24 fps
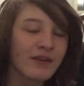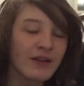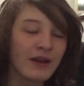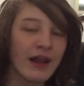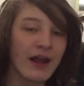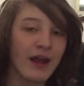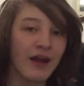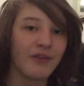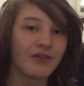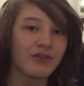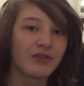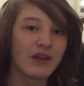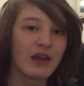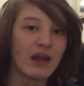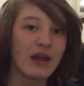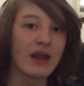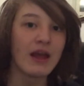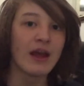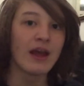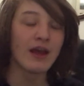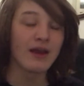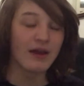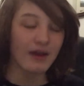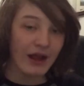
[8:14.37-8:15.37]
left.
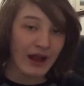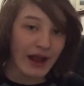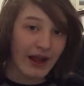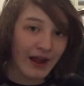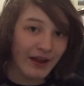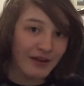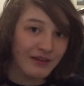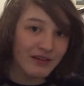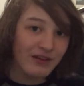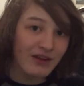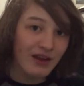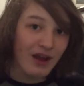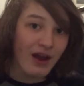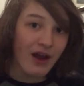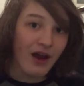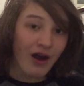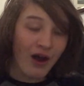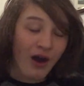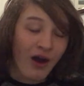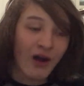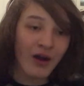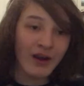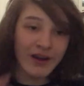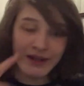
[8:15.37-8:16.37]
And
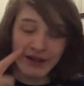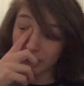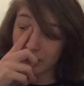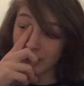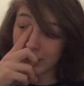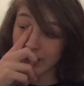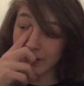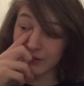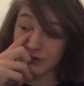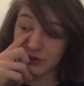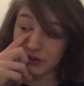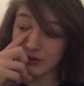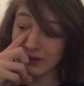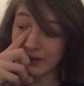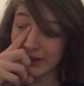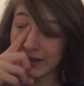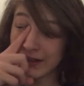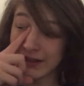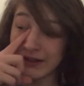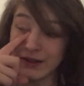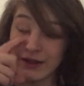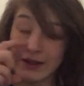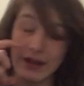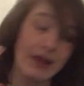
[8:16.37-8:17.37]
I
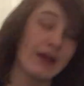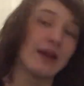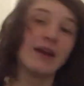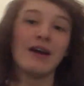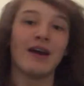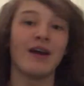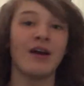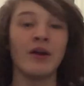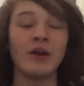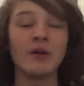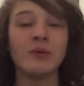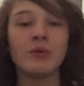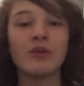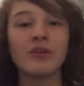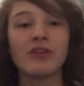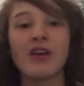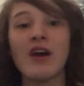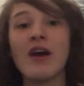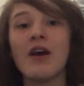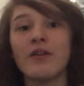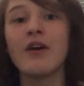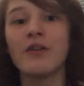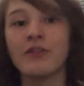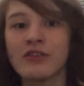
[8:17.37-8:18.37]
was
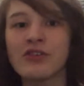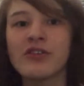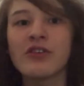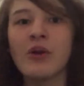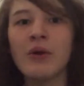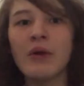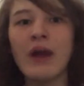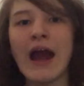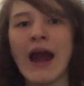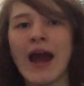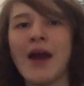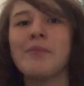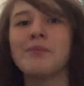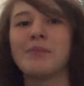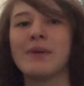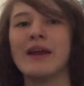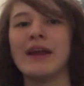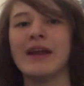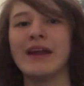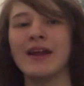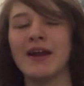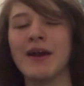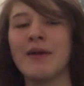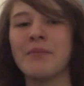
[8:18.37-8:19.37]
so
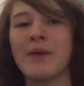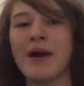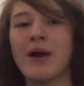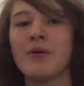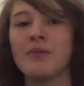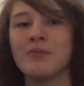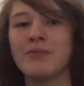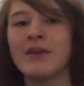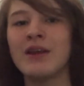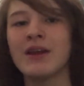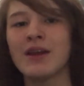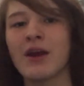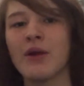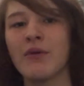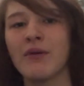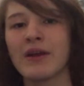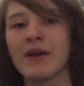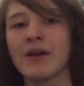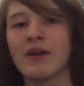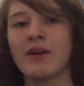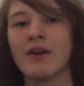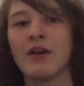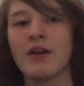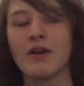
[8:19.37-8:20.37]
happy about me
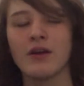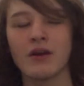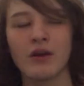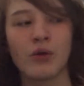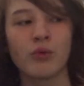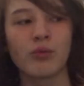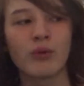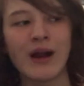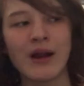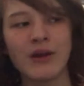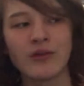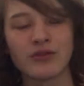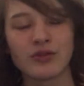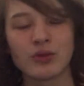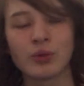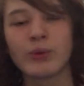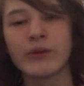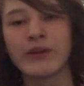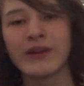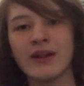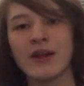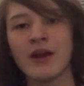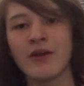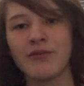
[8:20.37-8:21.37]
going around all
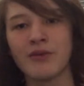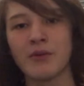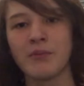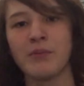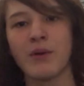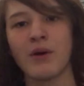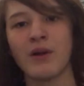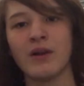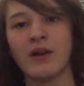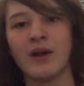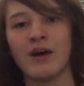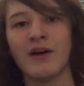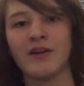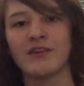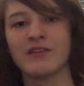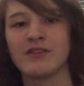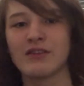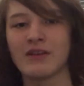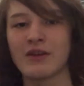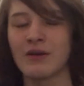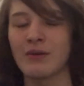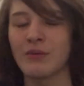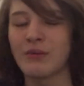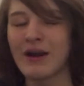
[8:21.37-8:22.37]
the other bollards
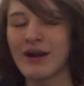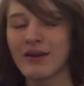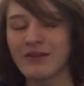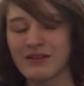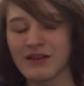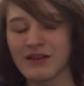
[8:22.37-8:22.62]
around